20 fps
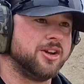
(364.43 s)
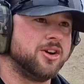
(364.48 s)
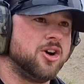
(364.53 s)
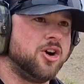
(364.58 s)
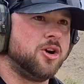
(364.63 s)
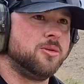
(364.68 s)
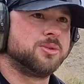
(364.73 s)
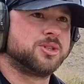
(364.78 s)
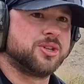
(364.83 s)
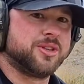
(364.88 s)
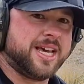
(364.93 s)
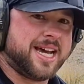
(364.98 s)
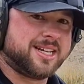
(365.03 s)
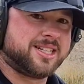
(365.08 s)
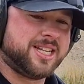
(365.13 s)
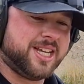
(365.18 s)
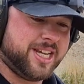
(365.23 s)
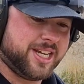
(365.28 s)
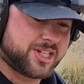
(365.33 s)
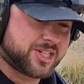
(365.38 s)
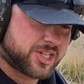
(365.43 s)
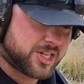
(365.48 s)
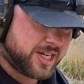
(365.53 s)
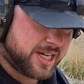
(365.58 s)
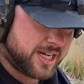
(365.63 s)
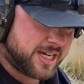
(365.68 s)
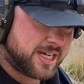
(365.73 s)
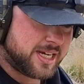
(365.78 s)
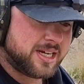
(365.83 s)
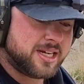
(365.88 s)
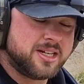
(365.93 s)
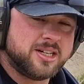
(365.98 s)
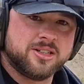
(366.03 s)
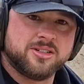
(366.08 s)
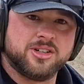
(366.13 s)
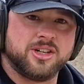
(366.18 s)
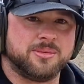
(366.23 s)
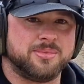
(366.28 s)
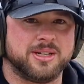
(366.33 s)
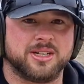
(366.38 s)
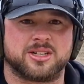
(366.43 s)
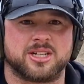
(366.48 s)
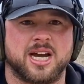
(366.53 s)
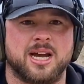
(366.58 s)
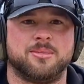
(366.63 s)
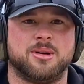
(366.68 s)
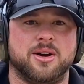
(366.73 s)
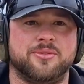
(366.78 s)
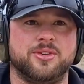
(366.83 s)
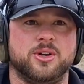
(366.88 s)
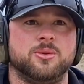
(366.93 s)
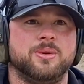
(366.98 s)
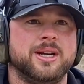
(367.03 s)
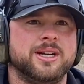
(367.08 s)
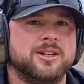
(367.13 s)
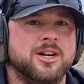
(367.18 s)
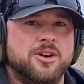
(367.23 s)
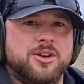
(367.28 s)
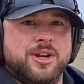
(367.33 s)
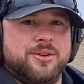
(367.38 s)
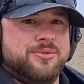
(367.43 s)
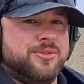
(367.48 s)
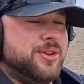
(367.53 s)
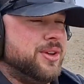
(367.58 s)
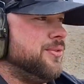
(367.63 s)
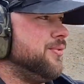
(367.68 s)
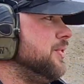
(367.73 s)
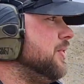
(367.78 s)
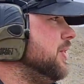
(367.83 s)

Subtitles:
home. So that takes a little bit of time off your reload if you